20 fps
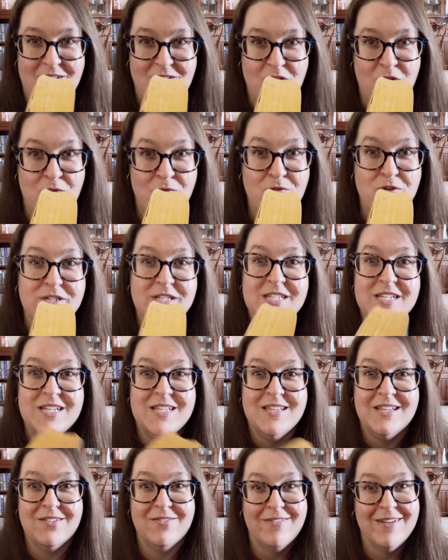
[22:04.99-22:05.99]
I don't
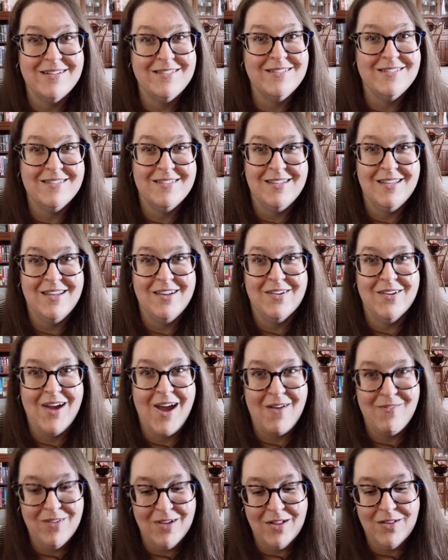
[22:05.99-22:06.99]
foresee the rest of the year
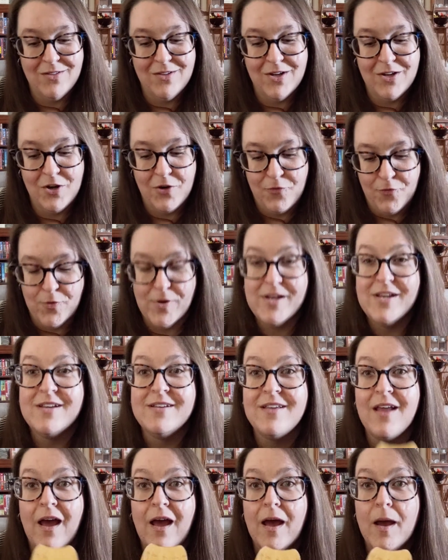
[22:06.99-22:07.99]
having a lot of
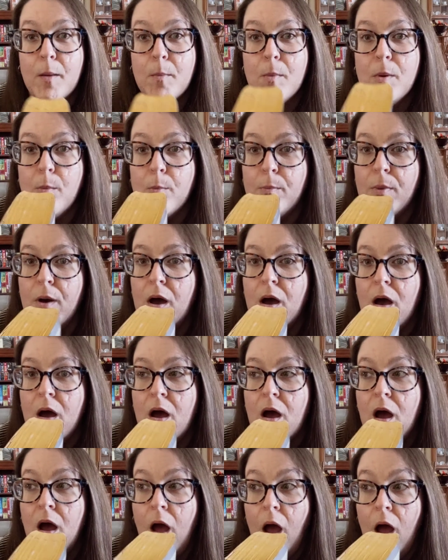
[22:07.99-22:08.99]
reading time, but